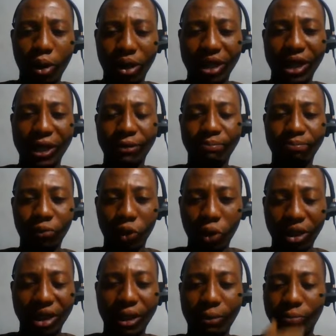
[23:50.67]
Okay,
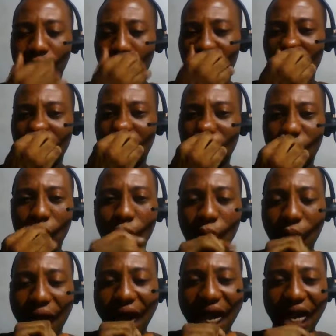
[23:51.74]
okay.
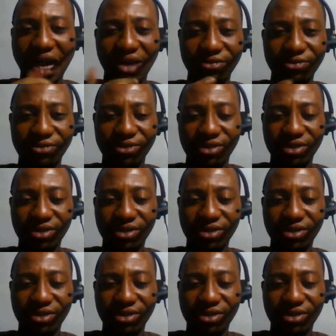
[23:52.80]
So I have